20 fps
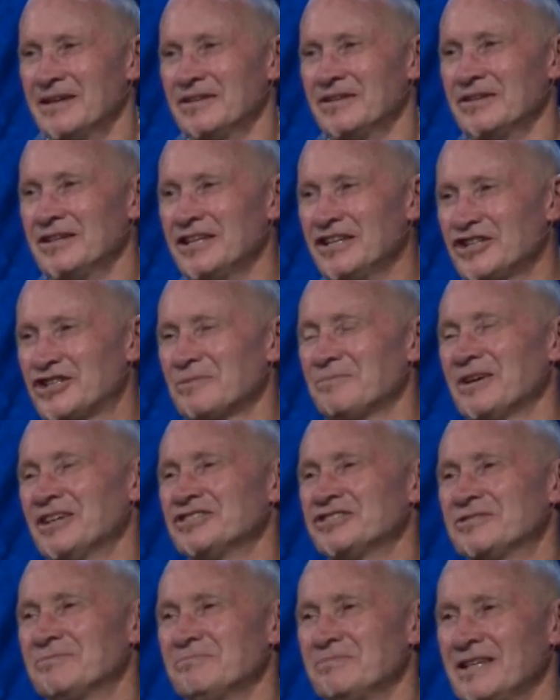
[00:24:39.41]
You need to
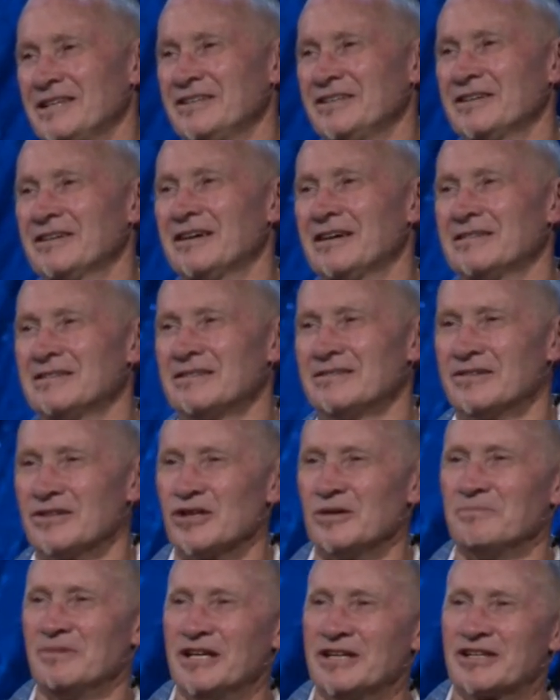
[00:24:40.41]
be a
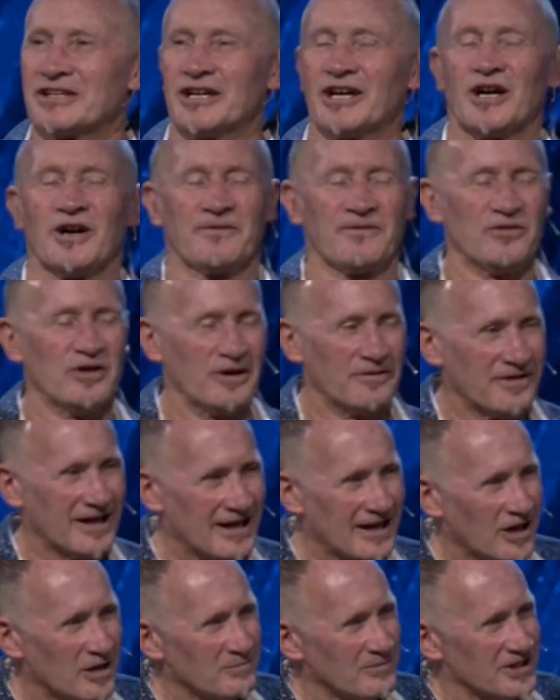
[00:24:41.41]
little bit careful of
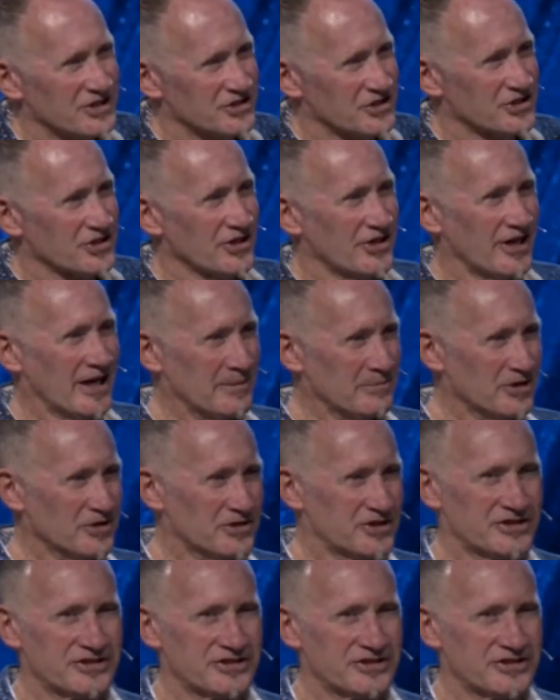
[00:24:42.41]
how much time you